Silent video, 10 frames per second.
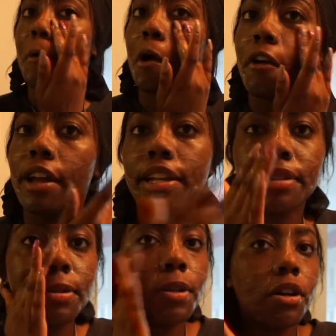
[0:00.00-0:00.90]
Alright,
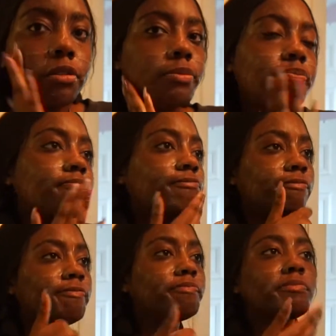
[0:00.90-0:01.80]
so
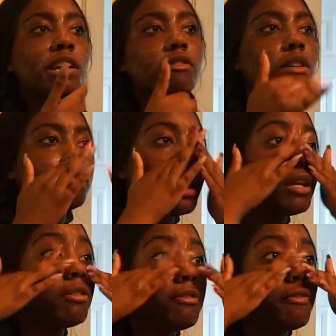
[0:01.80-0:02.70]
I rub that
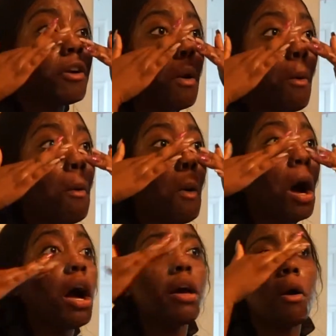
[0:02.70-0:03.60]
in for a
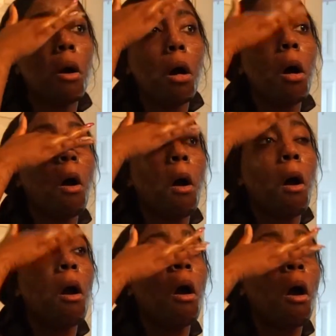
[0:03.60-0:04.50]
while.
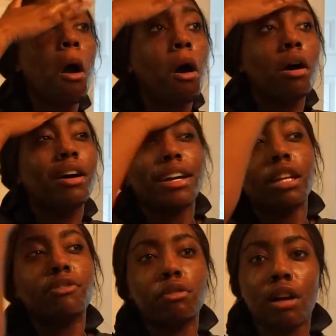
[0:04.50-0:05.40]

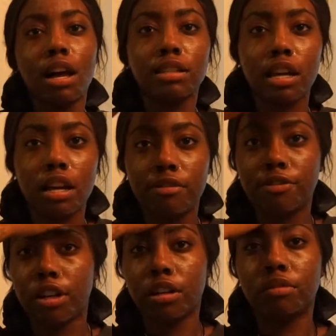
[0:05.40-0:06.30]
And if you guys
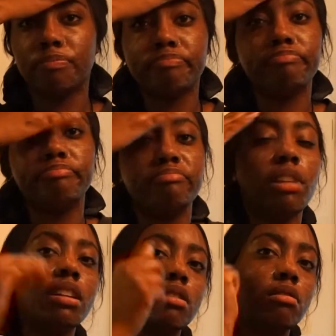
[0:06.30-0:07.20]
have
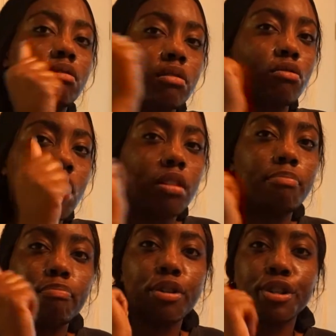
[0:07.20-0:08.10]
like
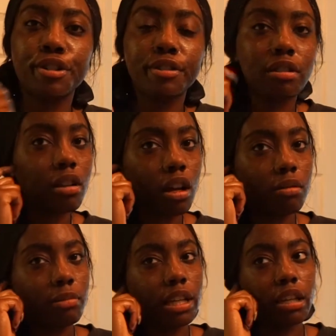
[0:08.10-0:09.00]
scrubbers,
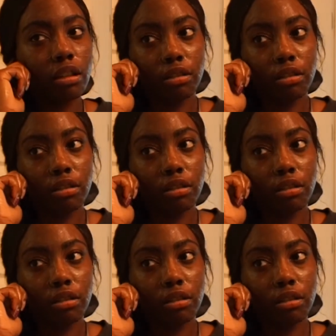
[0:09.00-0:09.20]
like